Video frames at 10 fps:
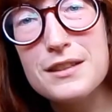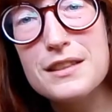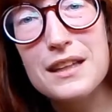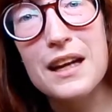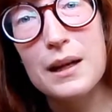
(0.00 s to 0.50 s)

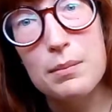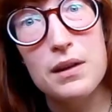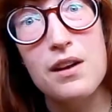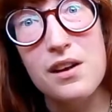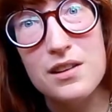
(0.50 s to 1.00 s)
She's like,
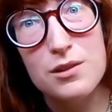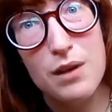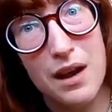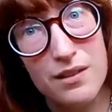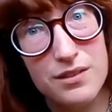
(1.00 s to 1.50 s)
because you
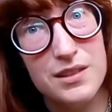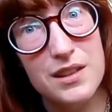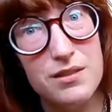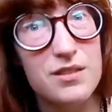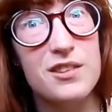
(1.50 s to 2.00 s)
have to
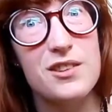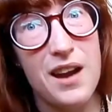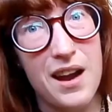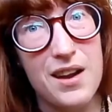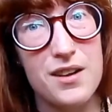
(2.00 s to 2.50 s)
deal with what you
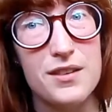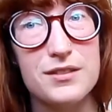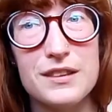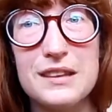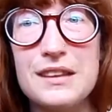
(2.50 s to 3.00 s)

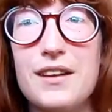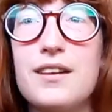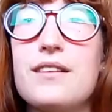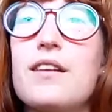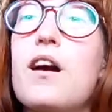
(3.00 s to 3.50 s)
have.
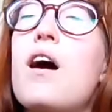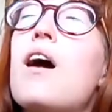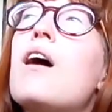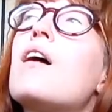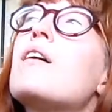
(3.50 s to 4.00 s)

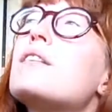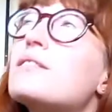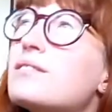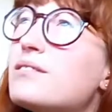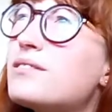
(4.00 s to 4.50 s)
Oh,
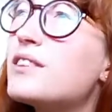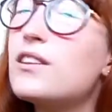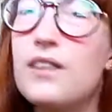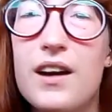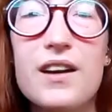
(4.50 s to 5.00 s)

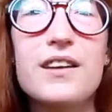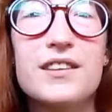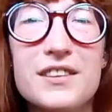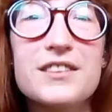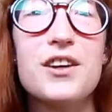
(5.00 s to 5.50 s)

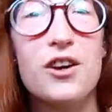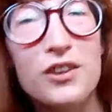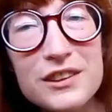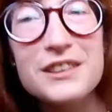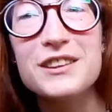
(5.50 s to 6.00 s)
alright,
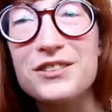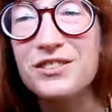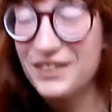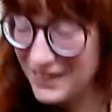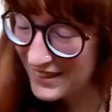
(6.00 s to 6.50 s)
awesome.
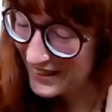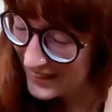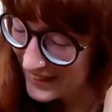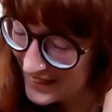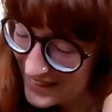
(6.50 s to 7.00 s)

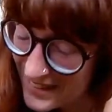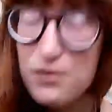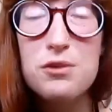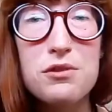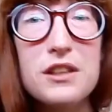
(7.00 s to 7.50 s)

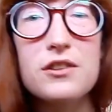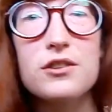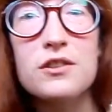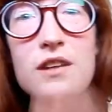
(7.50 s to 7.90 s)
That was really good.